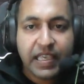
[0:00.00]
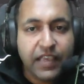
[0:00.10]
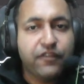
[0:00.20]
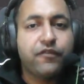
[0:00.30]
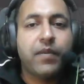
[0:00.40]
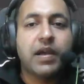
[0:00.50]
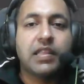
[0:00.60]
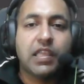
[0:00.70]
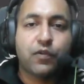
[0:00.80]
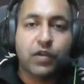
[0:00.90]
If
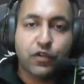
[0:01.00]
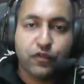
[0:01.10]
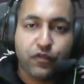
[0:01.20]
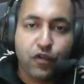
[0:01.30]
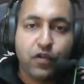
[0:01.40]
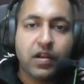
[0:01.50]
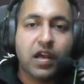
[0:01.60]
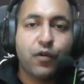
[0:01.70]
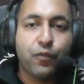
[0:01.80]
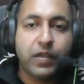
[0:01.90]
month equal to 4,
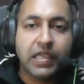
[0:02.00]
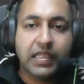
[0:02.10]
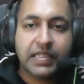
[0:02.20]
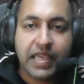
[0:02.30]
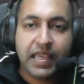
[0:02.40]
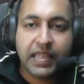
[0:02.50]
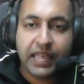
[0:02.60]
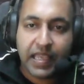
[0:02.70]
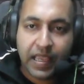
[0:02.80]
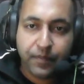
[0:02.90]
a weekday
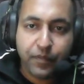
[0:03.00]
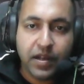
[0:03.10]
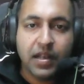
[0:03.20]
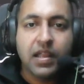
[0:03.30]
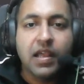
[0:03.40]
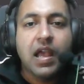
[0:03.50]
in April,